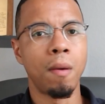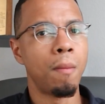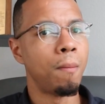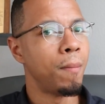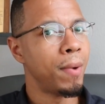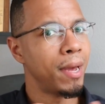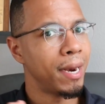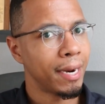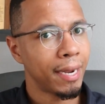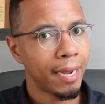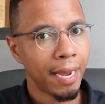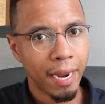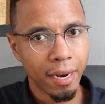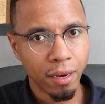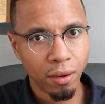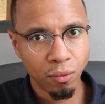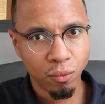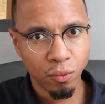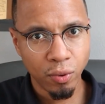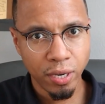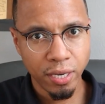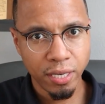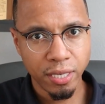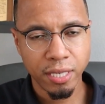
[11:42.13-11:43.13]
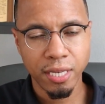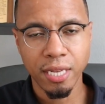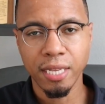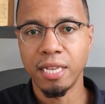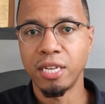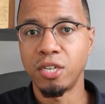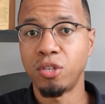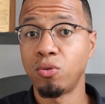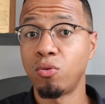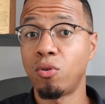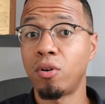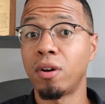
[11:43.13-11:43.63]
mitigating risks and
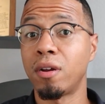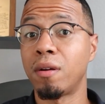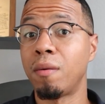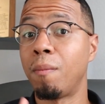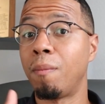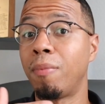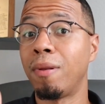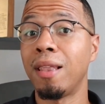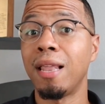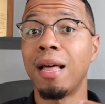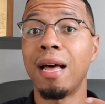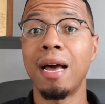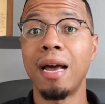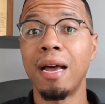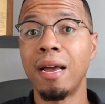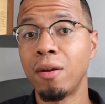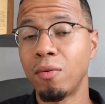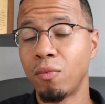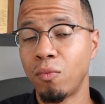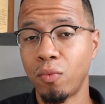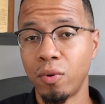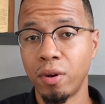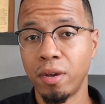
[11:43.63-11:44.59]
that you are complying